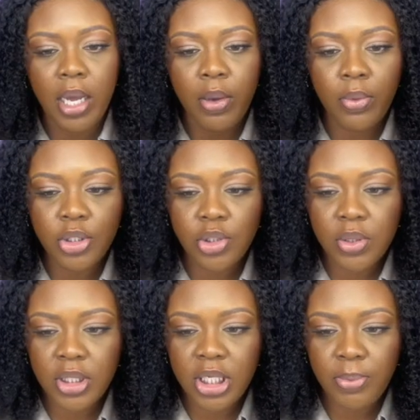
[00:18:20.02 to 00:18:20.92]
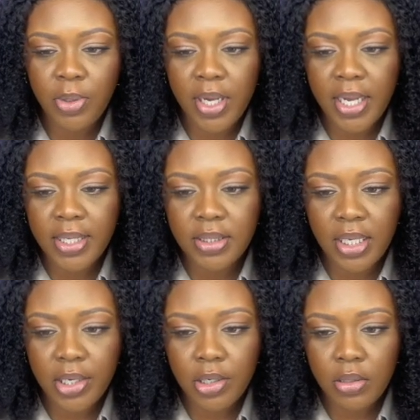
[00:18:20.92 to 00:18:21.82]
I want you to keep your eyes
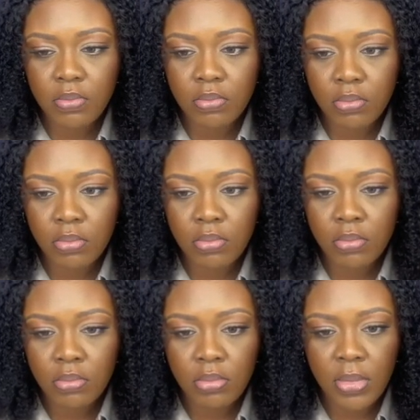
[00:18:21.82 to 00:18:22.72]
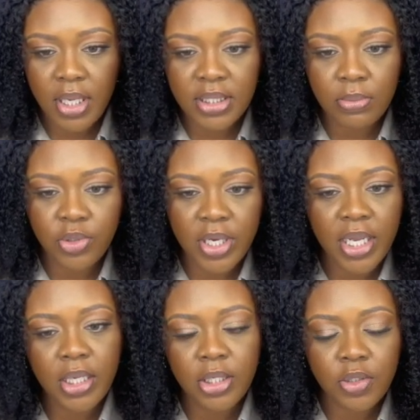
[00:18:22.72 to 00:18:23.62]
here as I'm
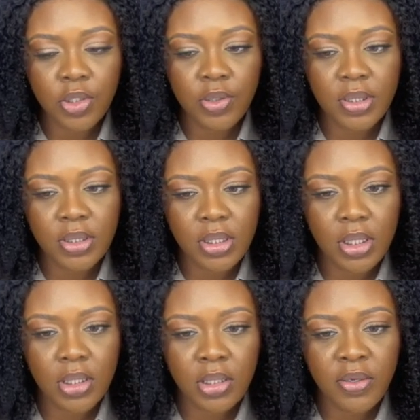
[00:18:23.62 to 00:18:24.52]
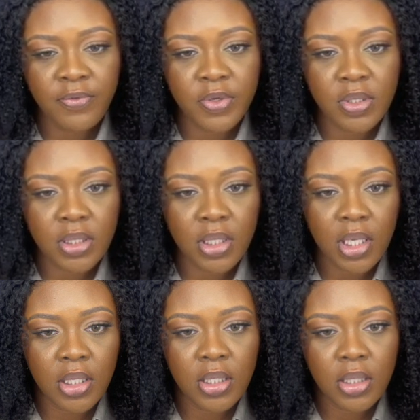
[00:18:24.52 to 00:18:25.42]
dragging it so you can see the difference in
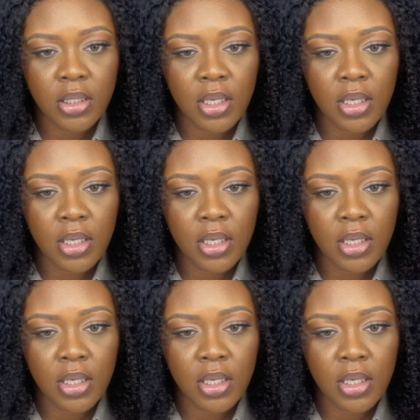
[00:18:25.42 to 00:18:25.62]
color.